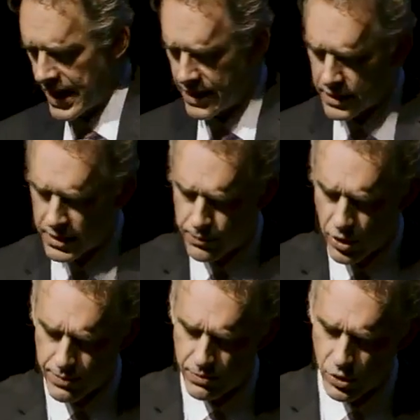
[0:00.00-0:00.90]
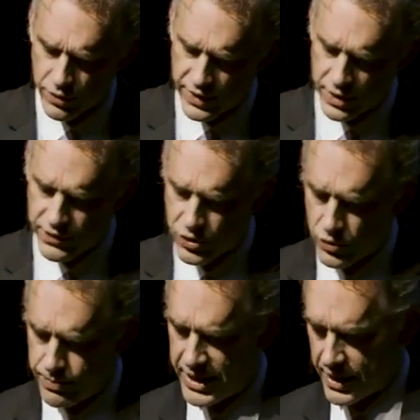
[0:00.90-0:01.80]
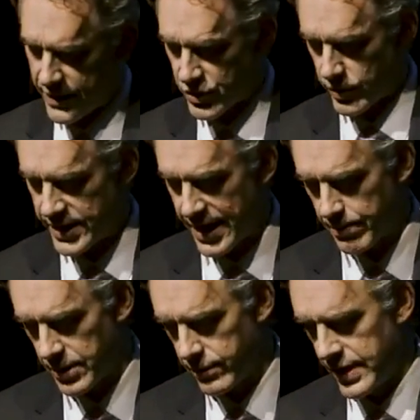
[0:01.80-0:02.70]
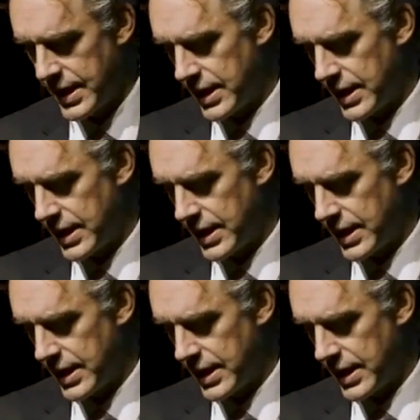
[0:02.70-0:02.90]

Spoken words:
And that the proper mode of individual being that's redemptive